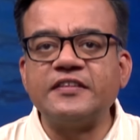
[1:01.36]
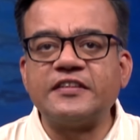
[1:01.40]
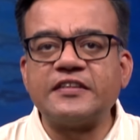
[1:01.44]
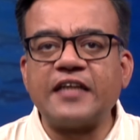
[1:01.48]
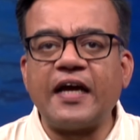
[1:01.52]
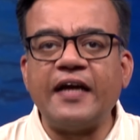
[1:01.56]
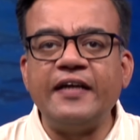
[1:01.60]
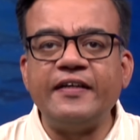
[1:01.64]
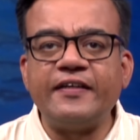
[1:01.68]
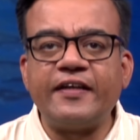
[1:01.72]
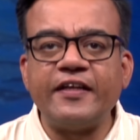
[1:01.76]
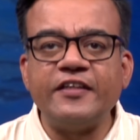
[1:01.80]

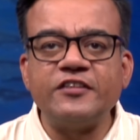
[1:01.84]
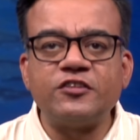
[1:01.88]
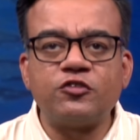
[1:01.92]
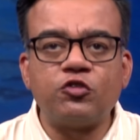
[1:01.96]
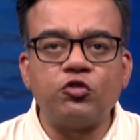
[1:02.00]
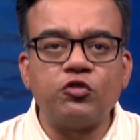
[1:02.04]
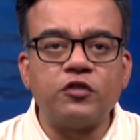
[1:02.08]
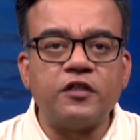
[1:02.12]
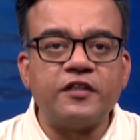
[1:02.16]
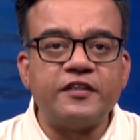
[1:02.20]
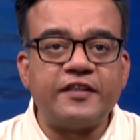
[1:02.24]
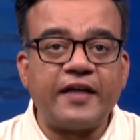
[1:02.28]
scientists
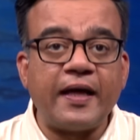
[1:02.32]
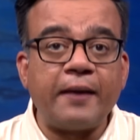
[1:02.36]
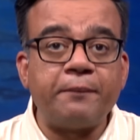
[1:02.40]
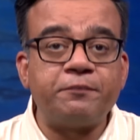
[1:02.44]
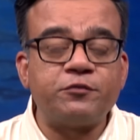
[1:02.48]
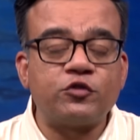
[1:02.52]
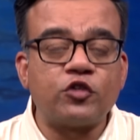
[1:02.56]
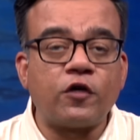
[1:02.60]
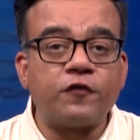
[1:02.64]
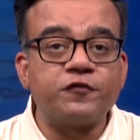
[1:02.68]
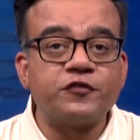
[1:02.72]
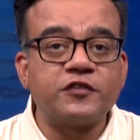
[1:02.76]
to the
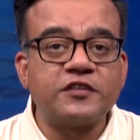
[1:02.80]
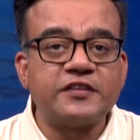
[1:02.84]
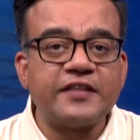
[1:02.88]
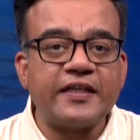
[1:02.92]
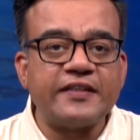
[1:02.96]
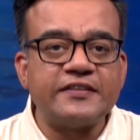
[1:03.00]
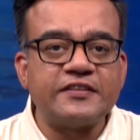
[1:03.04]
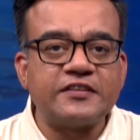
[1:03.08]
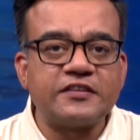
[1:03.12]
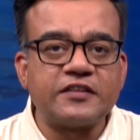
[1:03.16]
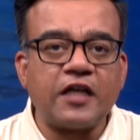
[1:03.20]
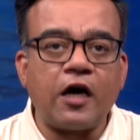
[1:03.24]
depths of
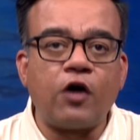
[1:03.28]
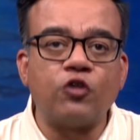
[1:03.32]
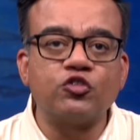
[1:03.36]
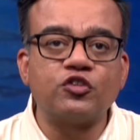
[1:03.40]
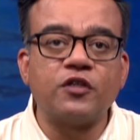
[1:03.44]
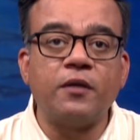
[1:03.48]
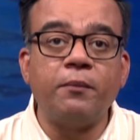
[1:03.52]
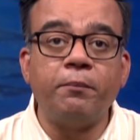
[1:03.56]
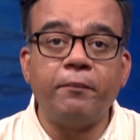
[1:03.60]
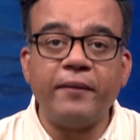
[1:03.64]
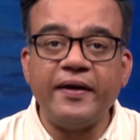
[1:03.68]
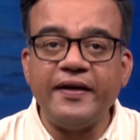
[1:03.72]

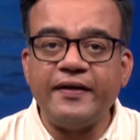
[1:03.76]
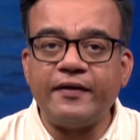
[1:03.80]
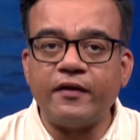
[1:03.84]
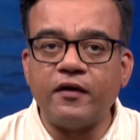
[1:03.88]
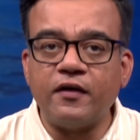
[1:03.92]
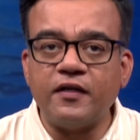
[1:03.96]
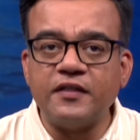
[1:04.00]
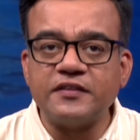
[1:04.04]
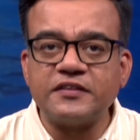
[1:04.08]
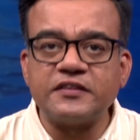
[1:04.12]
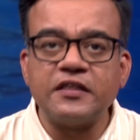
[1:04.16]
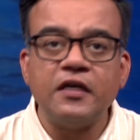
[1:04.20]
6,000
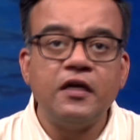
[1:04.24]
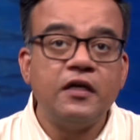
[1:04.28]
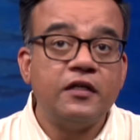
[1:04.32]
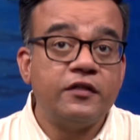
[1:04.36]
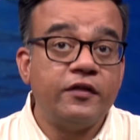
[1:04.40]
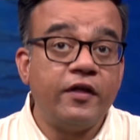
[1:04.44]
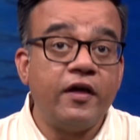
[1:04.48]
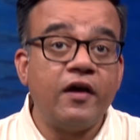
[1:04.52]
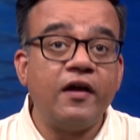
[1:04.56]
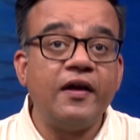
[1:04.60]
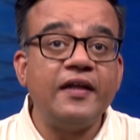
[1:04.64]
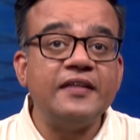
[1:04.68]
meters,
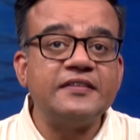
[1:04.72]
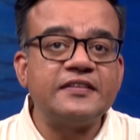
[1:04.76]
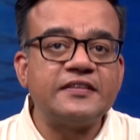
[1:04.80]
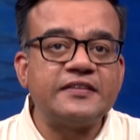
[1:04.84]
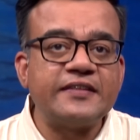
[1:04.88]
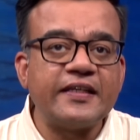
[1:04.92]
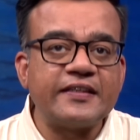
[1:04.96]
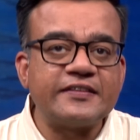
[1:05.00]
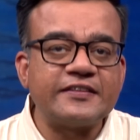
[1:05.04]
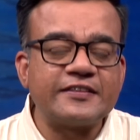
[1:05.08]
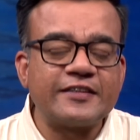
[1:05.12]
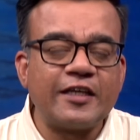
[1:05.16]
nearly
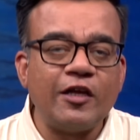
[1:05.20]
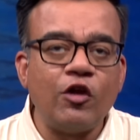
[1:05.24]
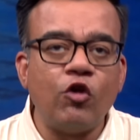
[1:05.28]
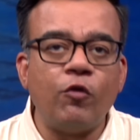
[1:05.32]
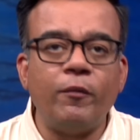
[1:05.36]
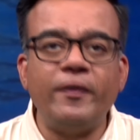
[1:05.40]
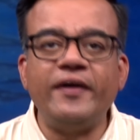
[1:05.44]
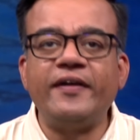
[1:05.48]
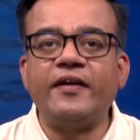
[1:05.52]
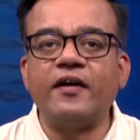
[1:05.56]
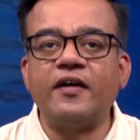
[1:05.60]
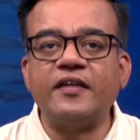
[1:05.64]
6
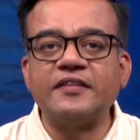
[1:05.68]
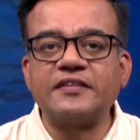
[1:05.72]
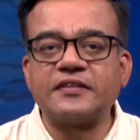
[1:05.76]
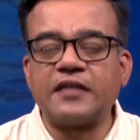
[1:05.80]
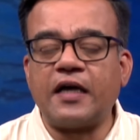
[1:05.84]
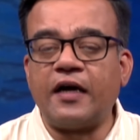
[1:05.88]
kilometers